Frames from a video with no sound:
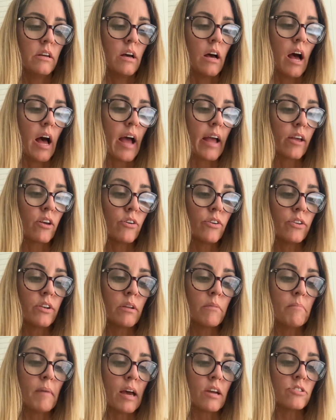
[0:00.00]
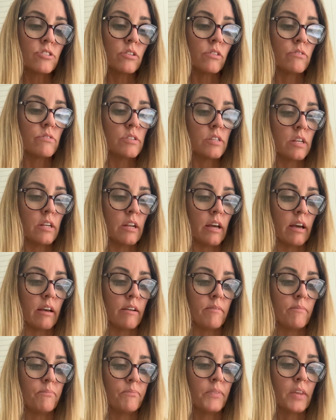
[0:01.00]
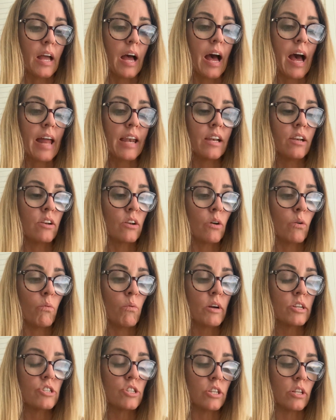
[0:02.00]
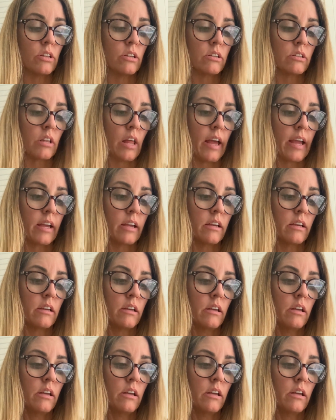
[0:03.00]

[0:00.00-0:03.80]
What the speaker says: I couldn't imagine Lucinda. I didn't know what she looked like.